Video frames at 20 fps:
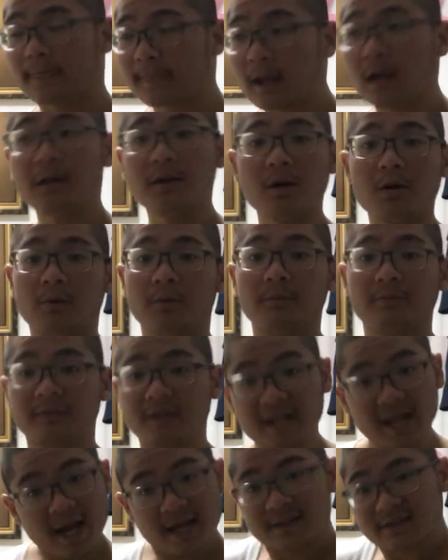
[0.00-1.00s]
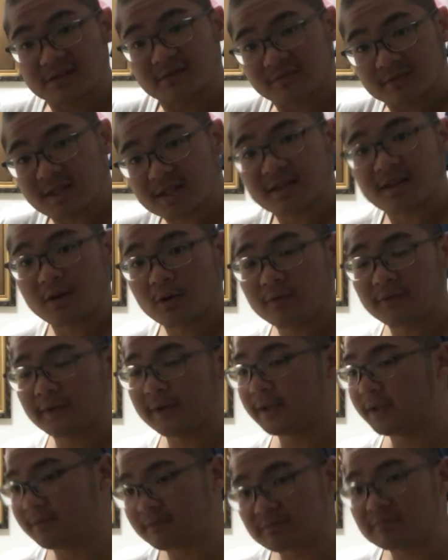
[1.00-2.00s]
I know, this thing over
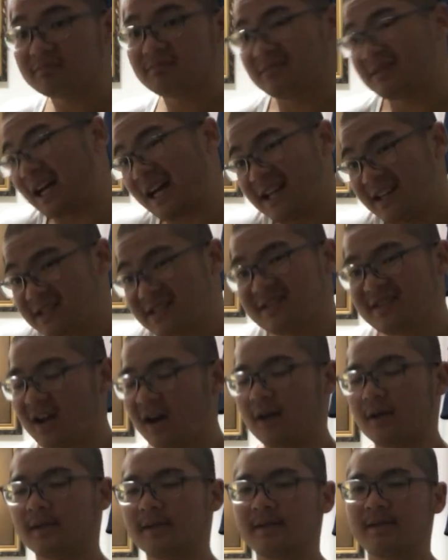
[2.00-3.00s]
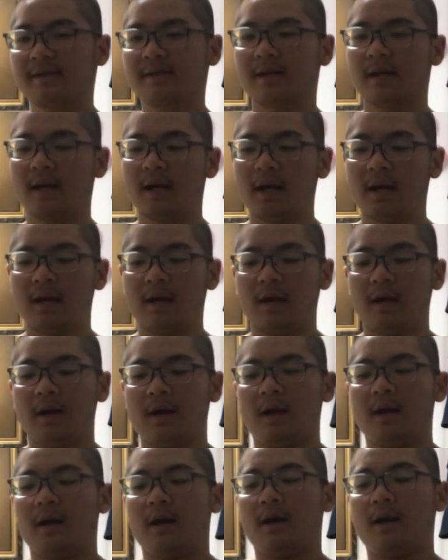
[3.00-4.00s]
here kind of sucks.
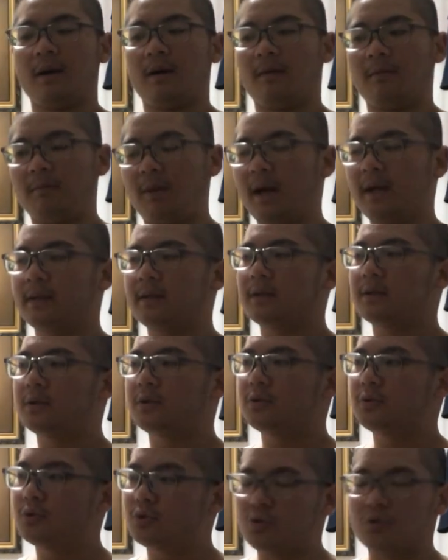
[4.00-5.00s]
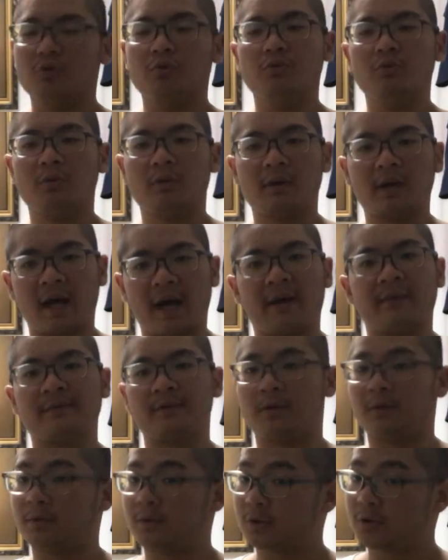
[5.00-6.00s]
But you do have
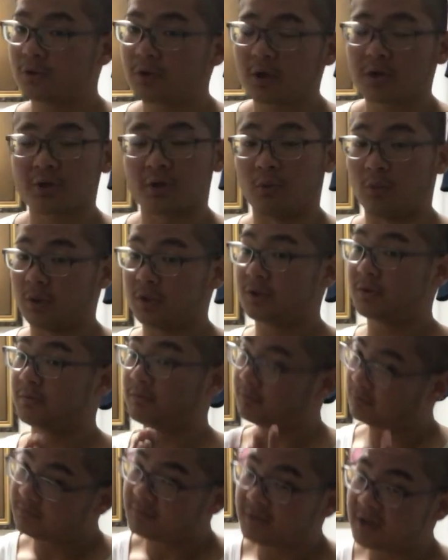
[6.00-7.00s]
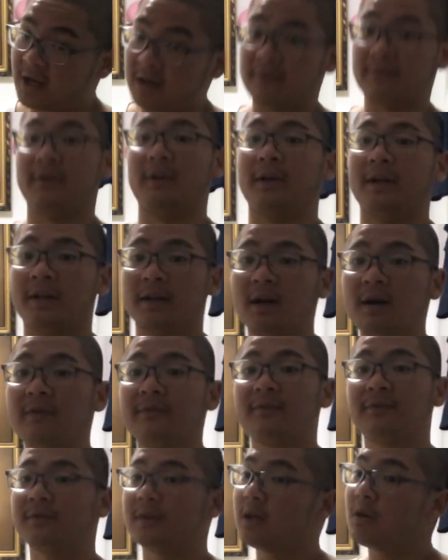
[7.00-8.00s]
to learn the structure, which, thankfully enough,
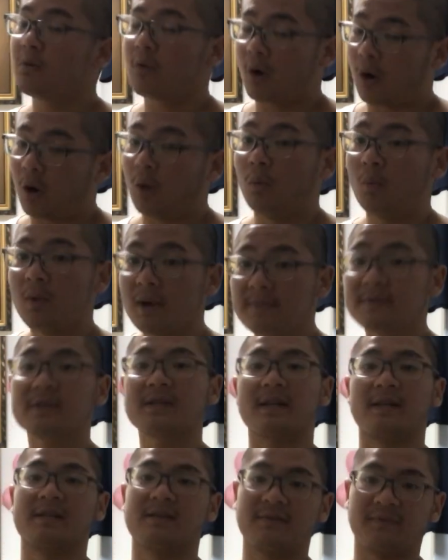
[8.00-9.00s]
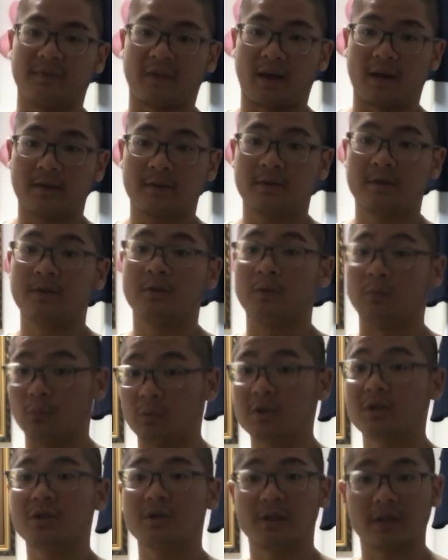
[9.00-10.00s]
there are websites for that,
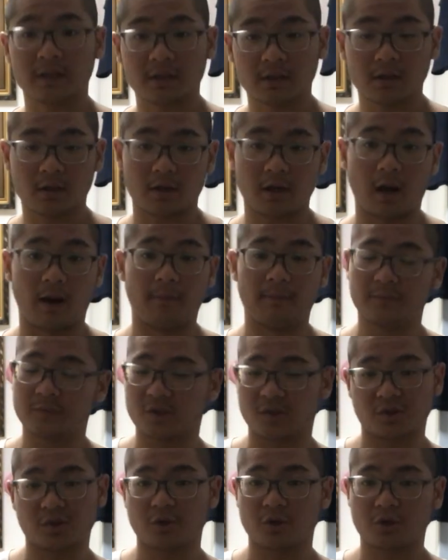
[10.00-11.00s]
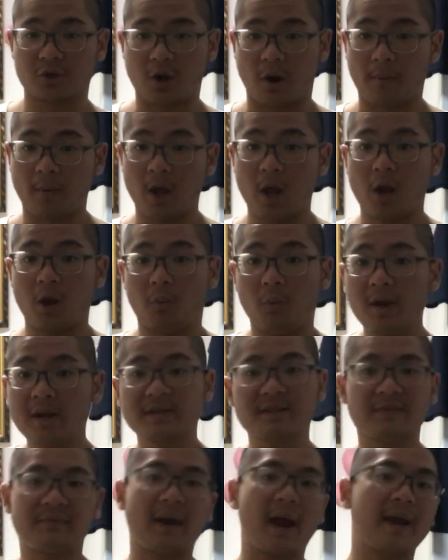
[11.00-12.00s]
which you can look up. Just search up
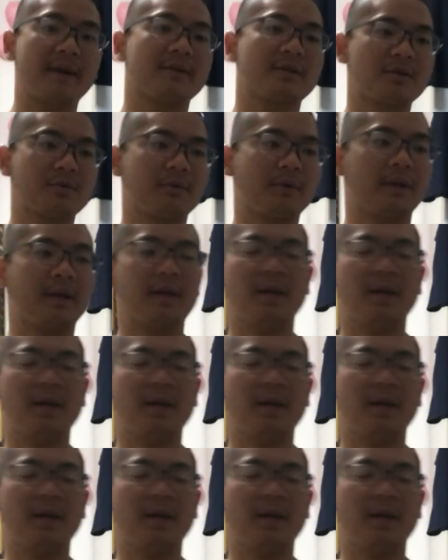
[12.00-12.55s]
ways of answering